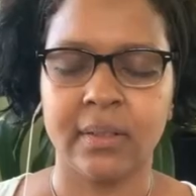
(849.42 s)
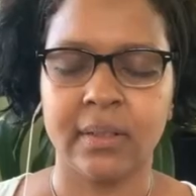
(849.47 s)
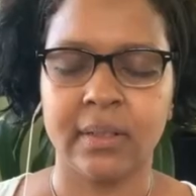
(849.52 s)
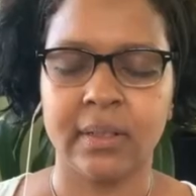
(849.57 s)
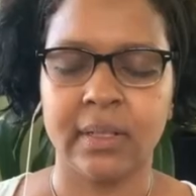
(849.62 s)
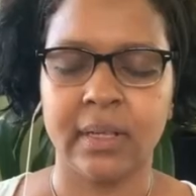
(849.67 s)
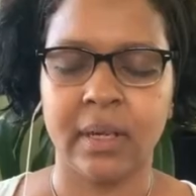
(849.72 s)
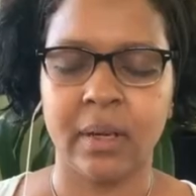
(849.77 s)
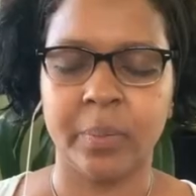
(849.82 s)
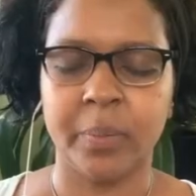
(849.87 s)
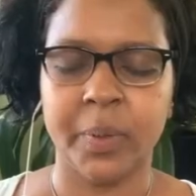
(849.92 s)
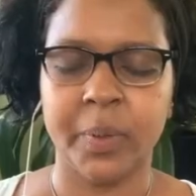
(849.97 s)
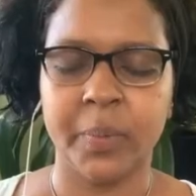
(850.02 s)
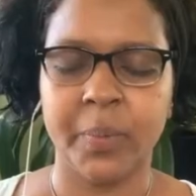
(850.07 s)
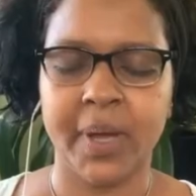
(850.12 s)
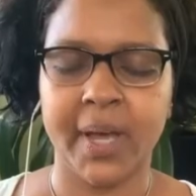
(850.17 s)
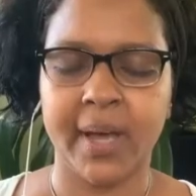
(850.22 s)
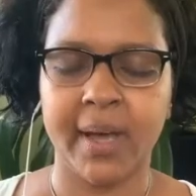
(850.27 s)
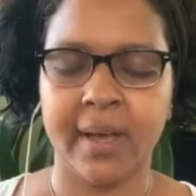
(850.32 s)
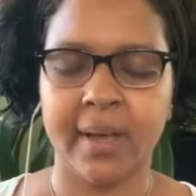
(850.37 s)
the upper
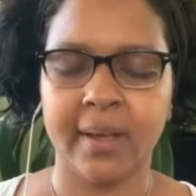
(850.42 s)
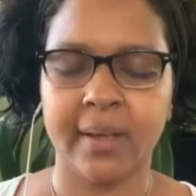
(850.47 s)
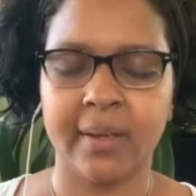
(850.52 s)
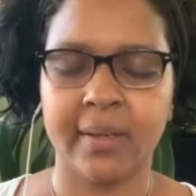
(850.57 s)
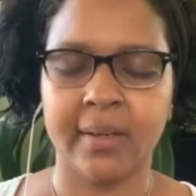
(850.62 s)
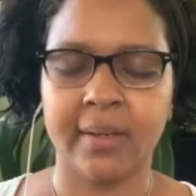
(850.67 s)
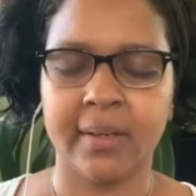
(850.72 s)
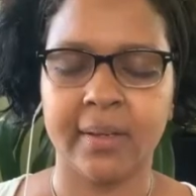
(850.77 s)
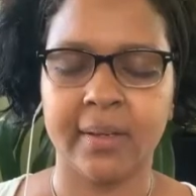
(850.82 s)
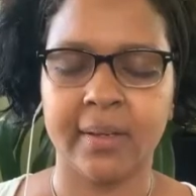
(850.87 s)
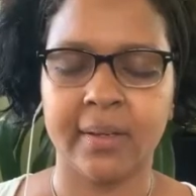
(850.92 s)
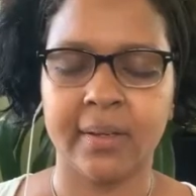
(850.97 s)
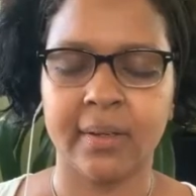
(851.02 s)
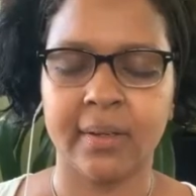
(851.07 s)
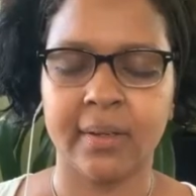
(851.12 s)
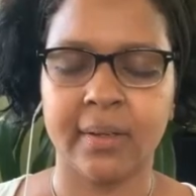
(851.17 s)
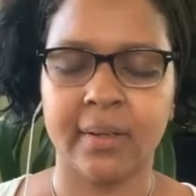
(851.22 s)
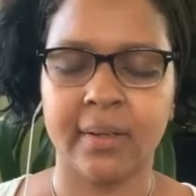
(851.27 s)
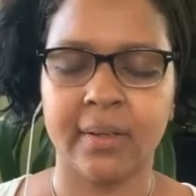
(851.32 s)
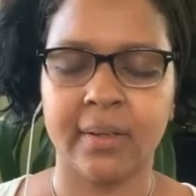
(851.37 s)
back,
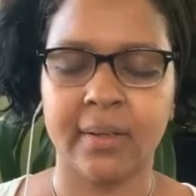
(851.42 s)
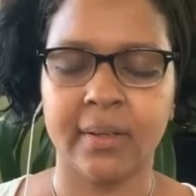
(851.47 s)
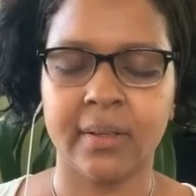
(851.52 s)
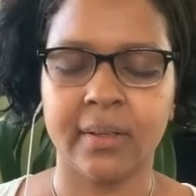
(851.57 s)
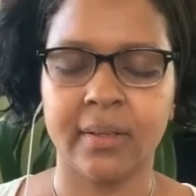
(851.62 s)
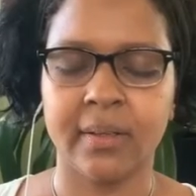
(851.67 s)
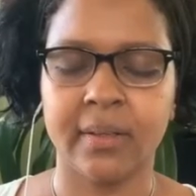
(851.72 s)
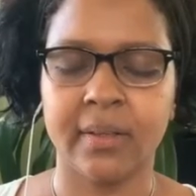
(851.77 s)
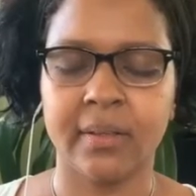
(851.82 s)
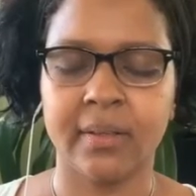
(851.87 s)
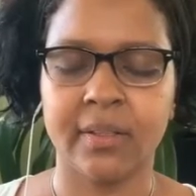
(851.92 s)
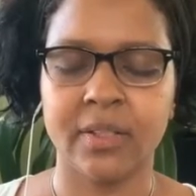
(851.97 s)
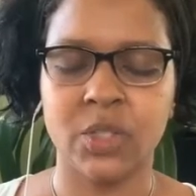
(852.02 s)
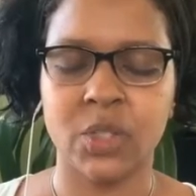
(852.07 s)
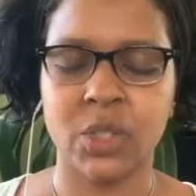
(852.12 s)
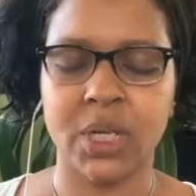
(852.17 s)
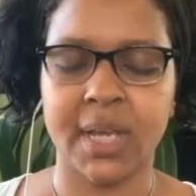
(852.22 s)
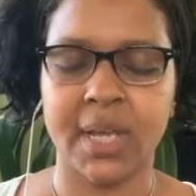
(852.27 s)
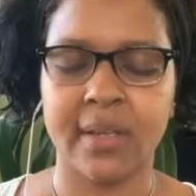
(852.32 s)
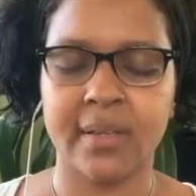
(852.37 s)
the
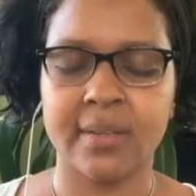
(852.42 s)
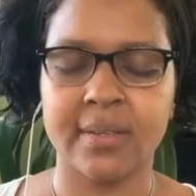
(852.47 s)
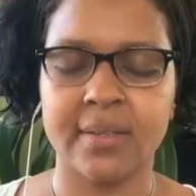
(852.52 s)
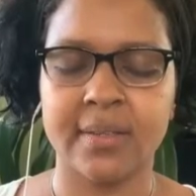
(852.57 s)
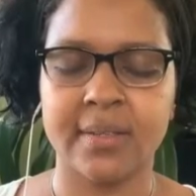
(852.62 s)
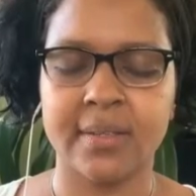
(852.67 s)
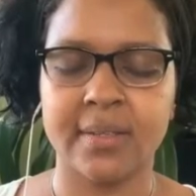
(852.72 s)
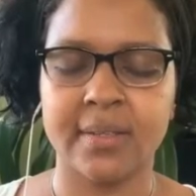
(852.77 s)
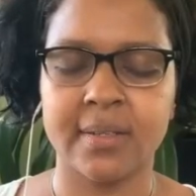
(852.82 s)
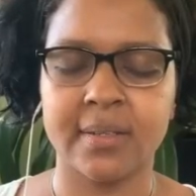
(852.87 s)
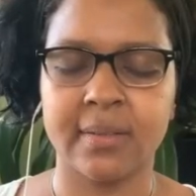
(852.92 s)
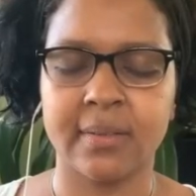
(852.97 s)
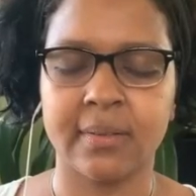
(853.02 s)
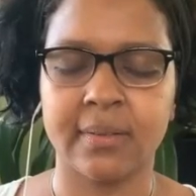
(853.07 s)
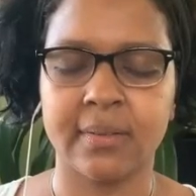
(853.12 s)
chest,